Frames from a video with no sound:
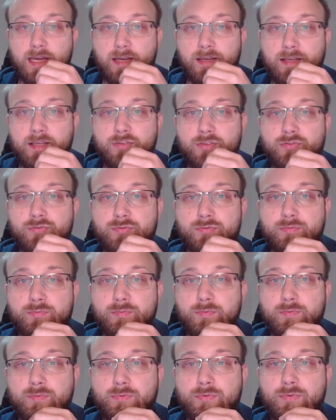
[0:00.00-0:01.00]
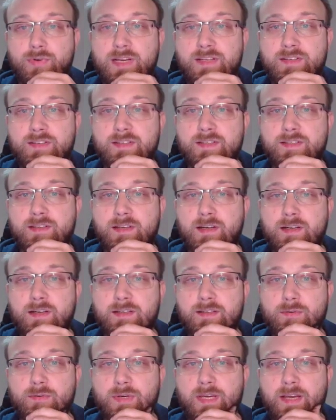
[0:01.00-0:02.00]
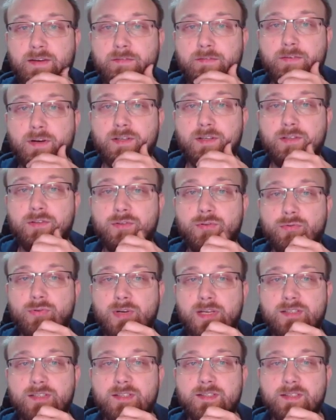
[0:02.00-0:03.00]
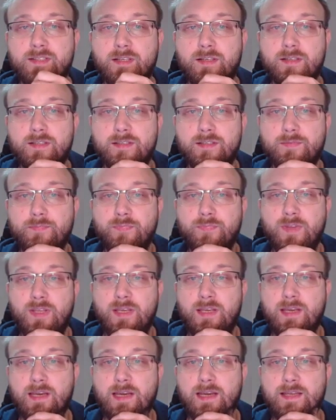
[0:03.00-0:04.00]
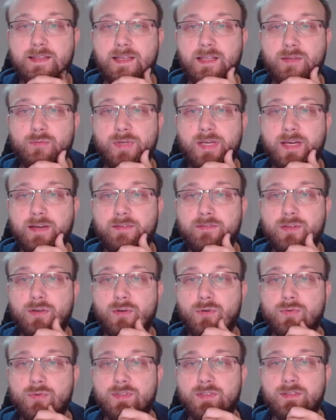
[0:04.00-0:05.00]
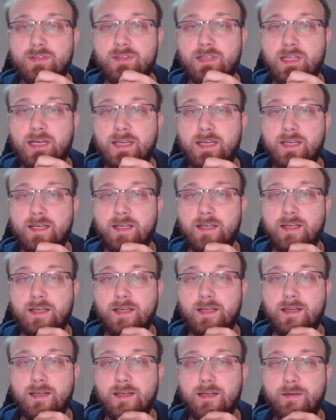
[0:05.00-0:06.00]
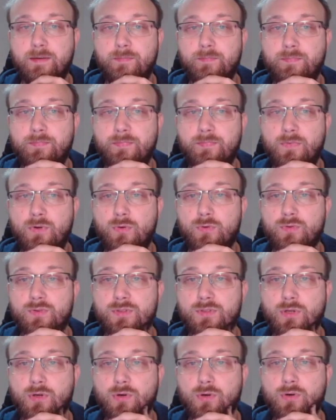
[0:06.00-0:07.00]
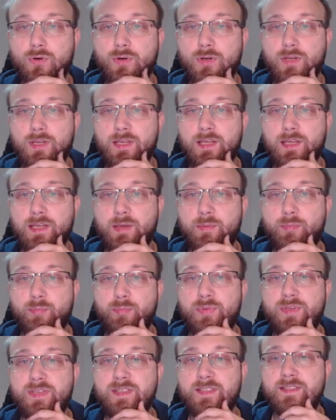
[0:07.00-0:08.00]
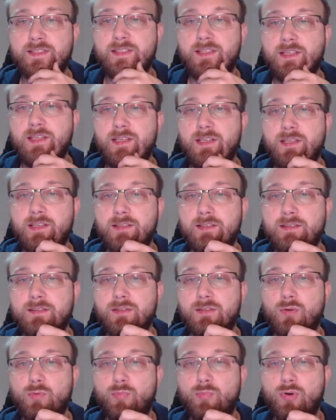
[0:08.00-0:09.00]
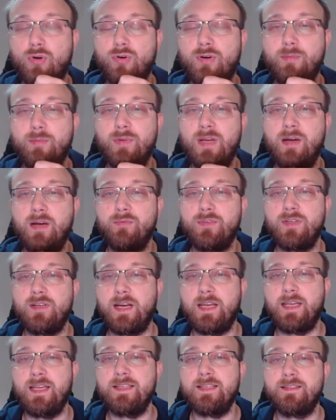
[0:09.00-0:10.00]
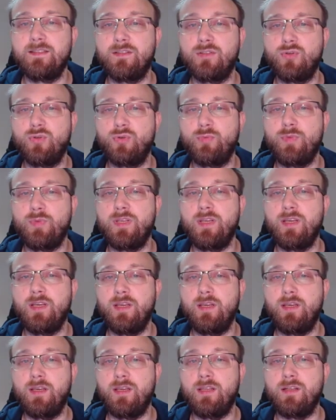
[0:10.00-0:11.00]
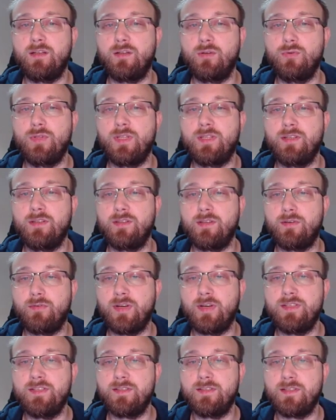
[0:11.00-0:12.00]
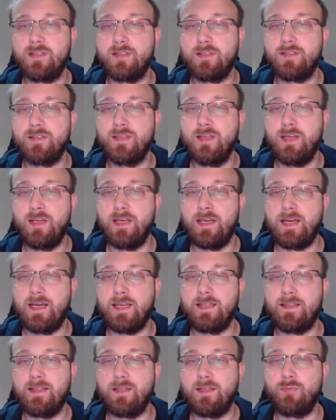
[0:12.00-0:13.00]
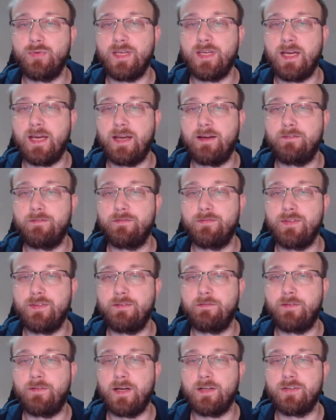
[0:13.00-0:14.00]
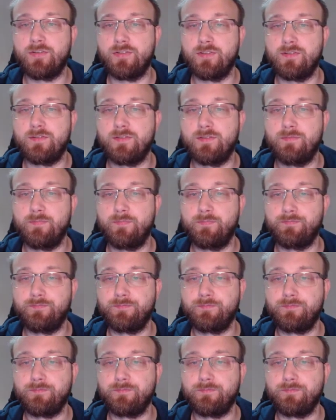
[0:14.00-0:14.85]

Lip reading: each register, we have 32 registers. And then we have those like also PC, so program counter. I guess it could be included in the registers. And then we have the functions,